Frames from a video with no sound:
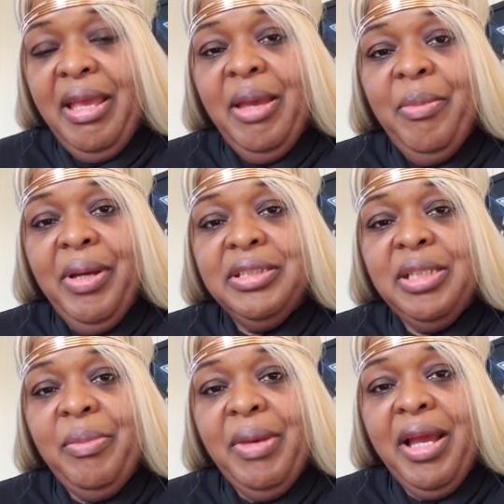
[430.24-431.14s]
And by the
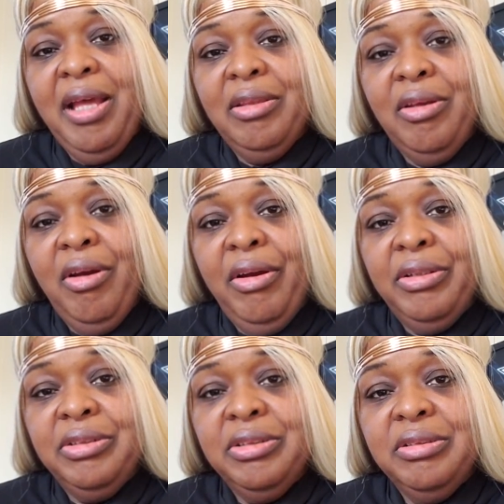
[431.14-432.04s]
time I got
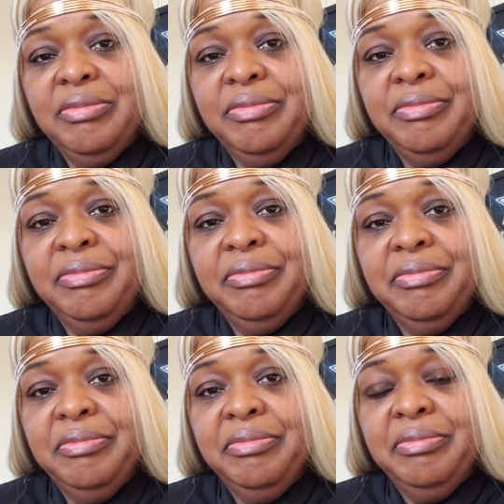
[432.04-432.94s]
large,
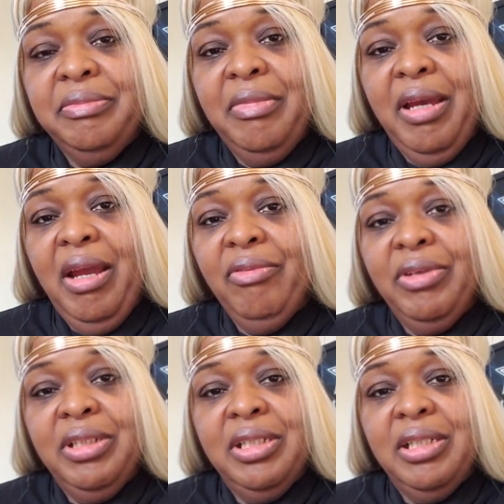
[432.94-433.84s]
I
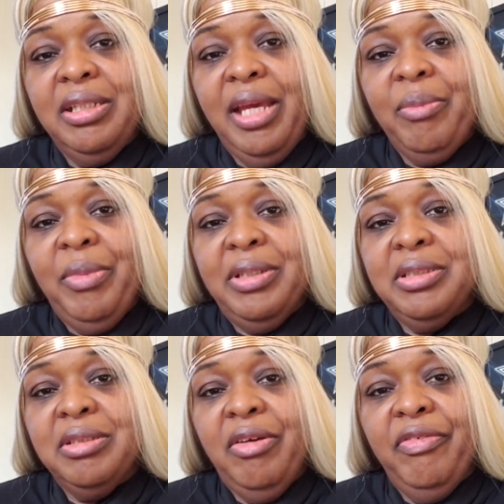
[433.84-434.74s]
really didn't like
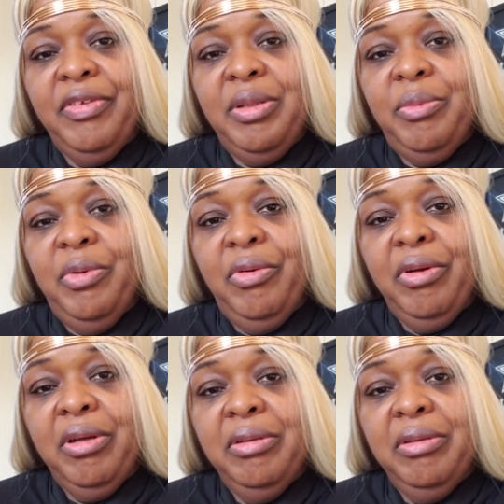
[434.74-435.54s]
myself anymore.